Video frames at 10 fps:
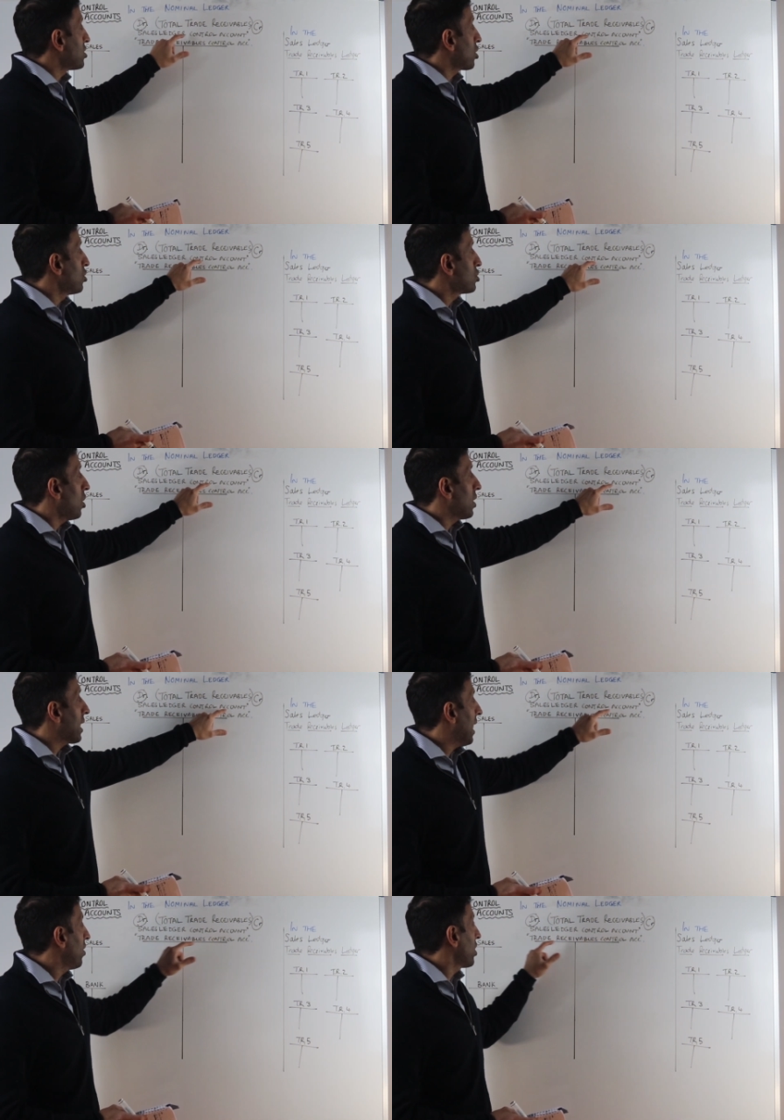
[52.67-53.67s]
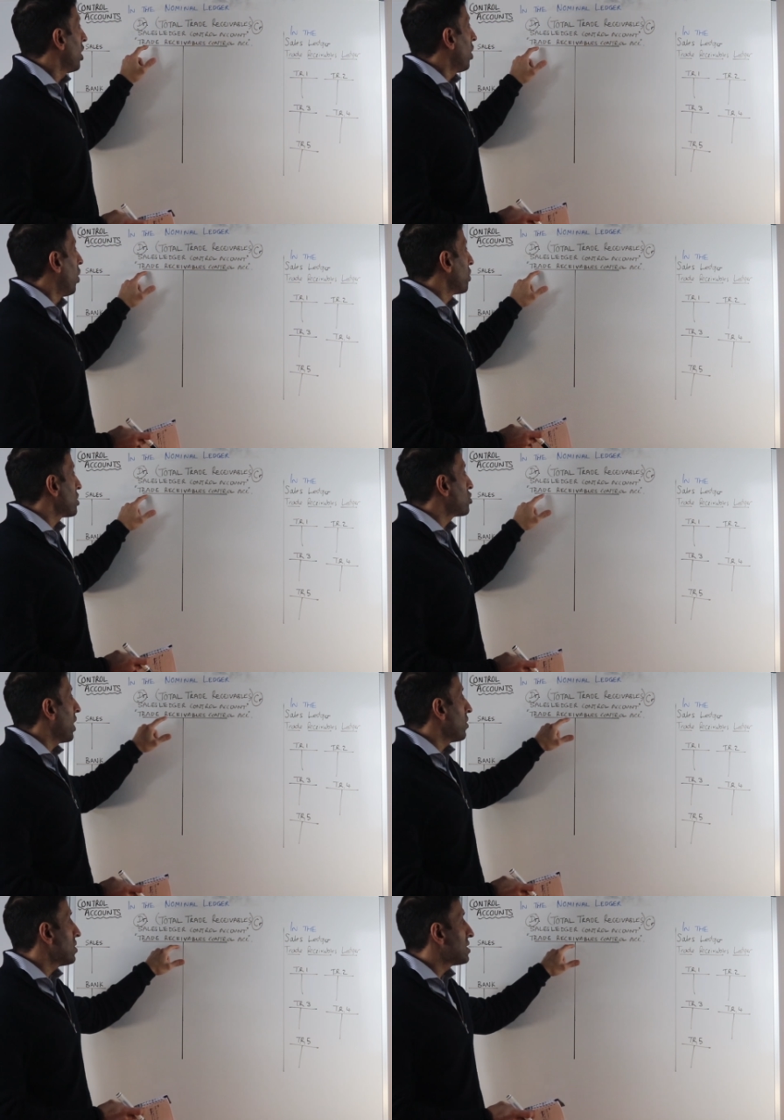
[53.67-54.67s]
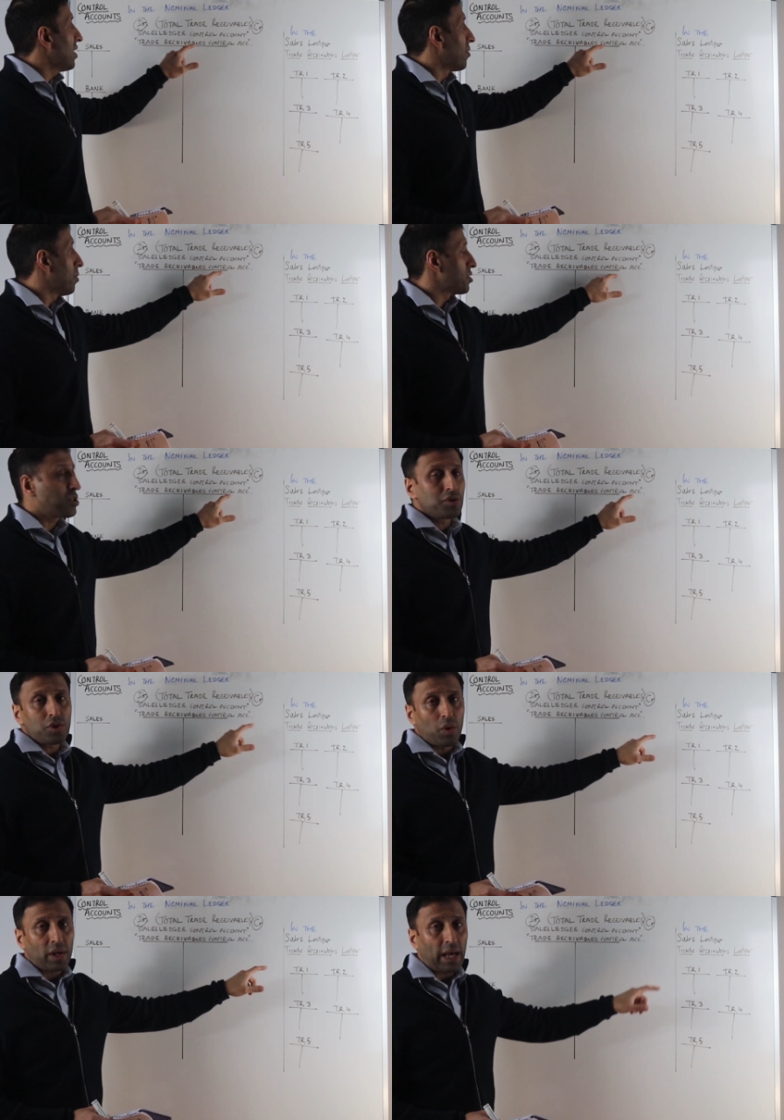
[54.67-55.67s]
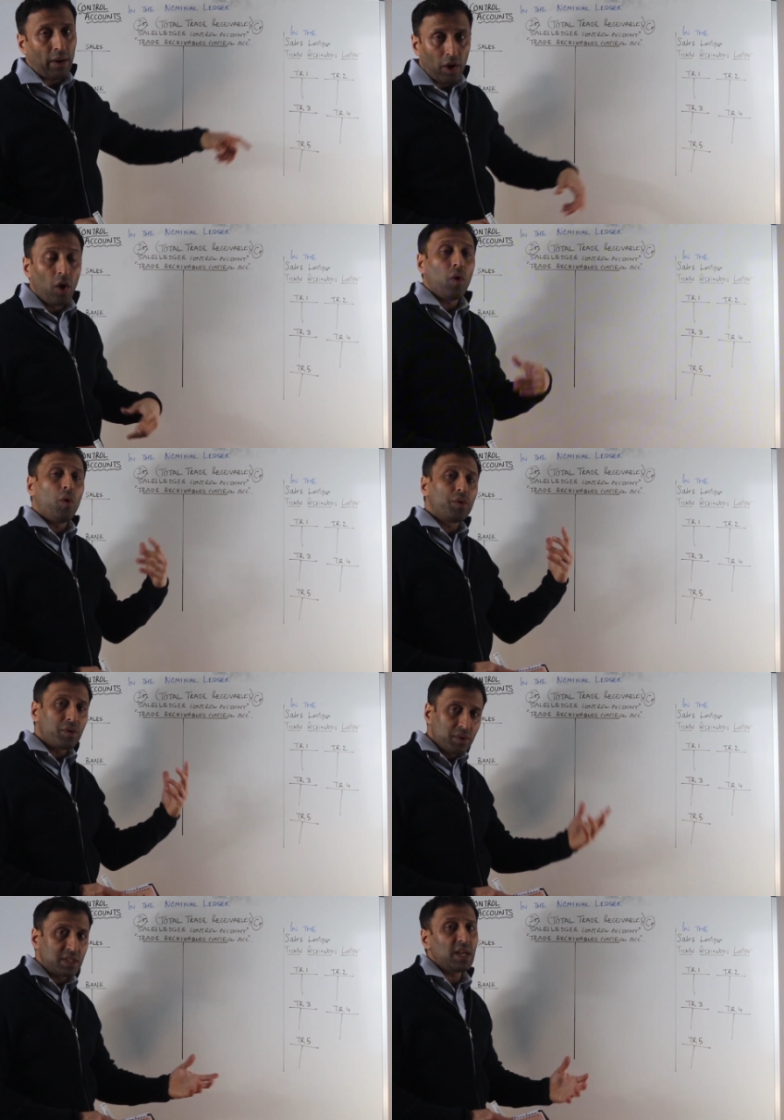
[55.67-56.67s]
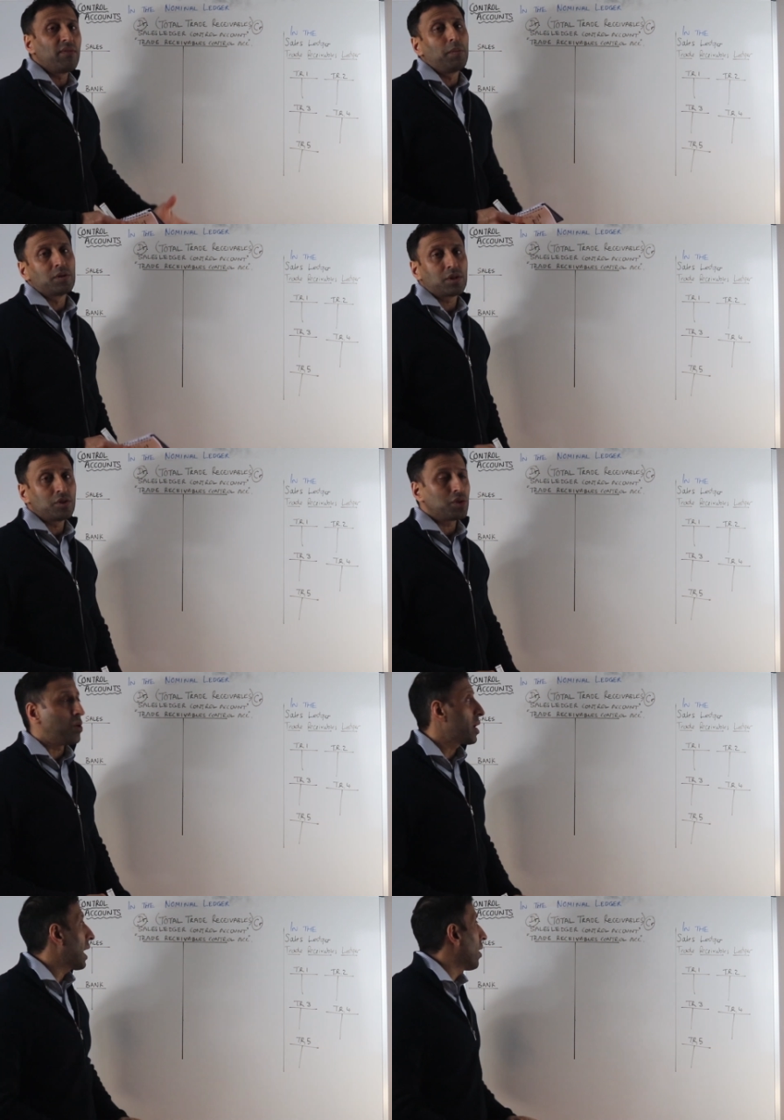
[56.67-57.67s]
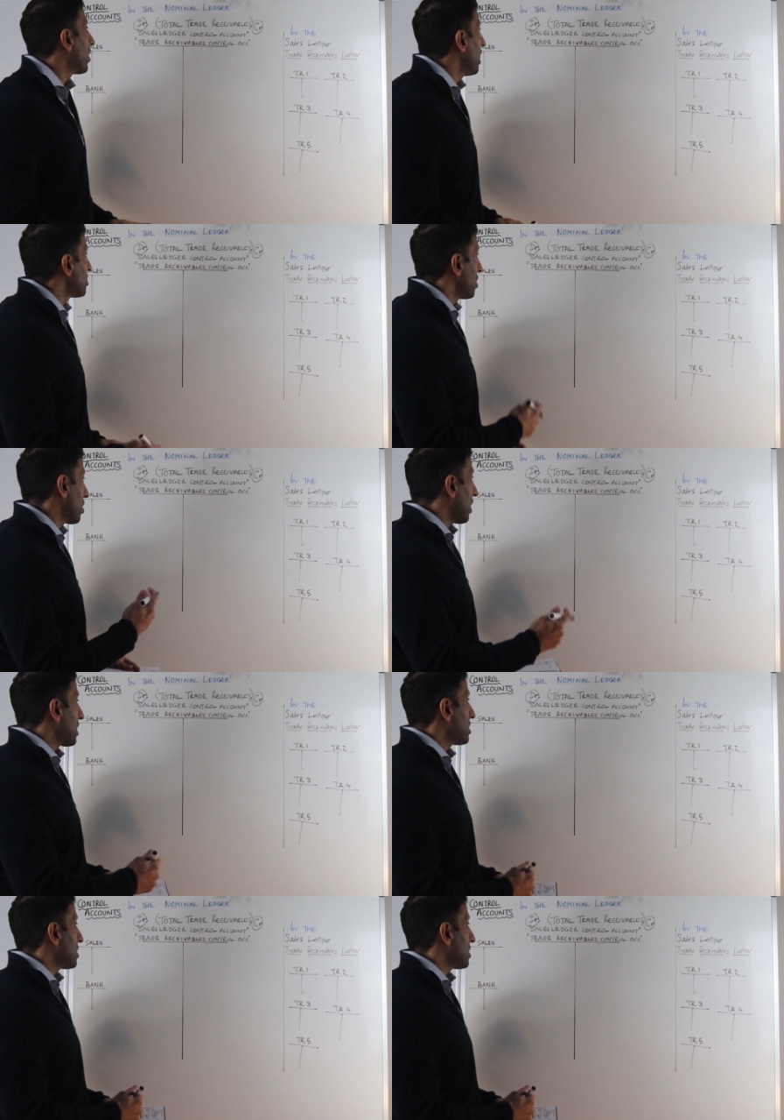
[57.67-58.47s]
ledger control account, or the trade receivables control account, or the receivables control account. So you could